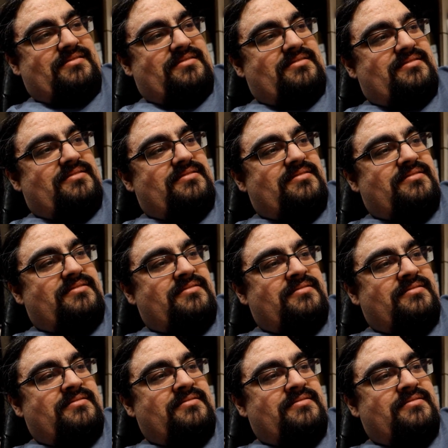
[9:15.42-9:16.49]
and
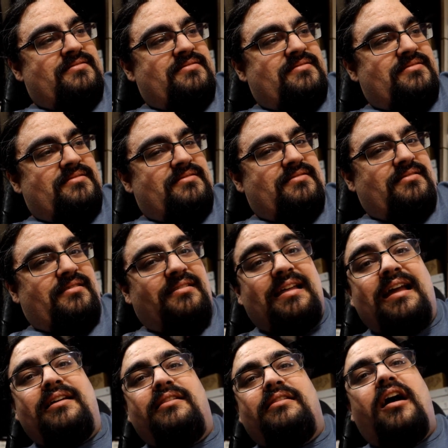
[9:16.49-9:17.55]

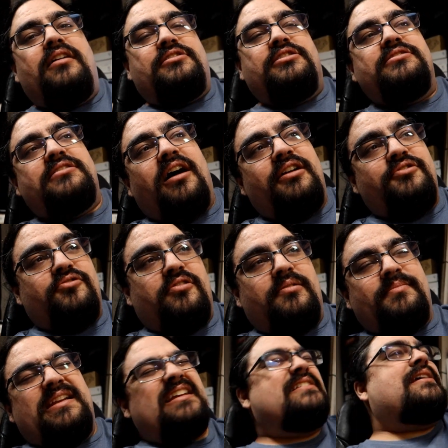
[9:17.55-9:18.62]
launches onto
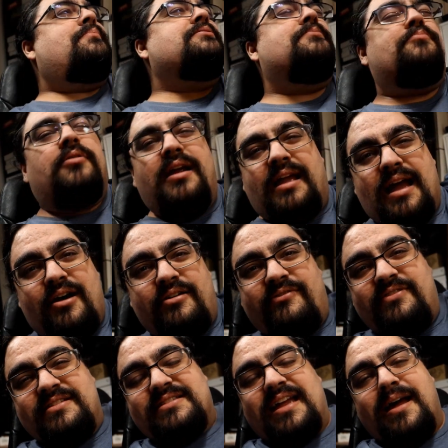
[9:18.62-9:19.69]
him, and he's able to break out of
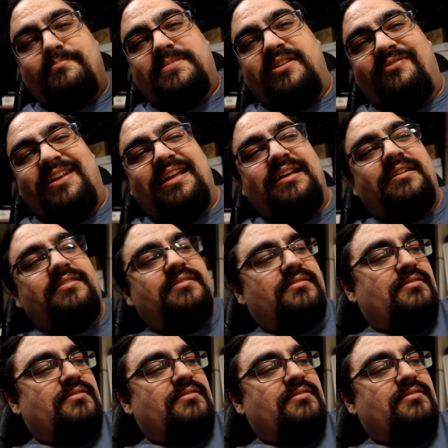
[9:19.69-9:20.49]
his captivity.